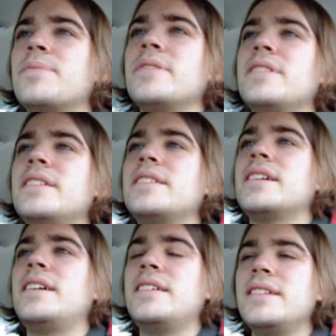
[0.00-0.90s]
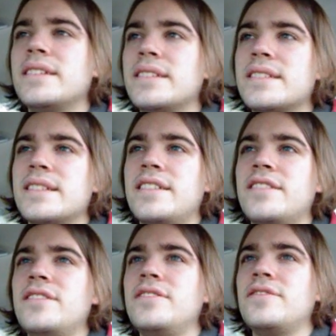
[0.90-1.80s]
up tons
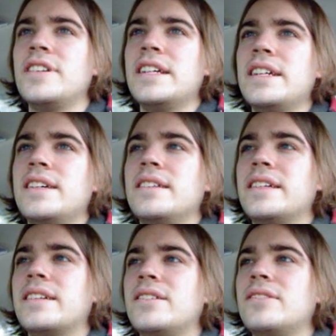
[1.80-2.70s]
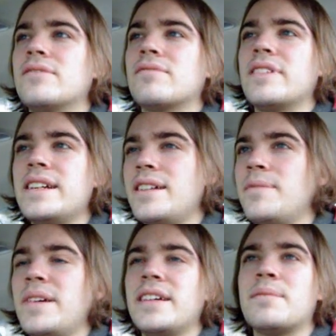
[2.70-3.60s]
of, you know,
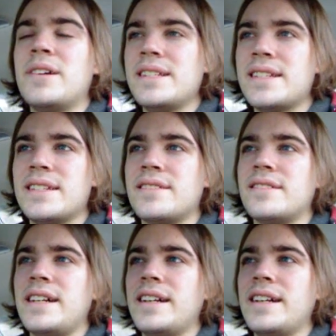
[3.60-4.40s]
RAM and processor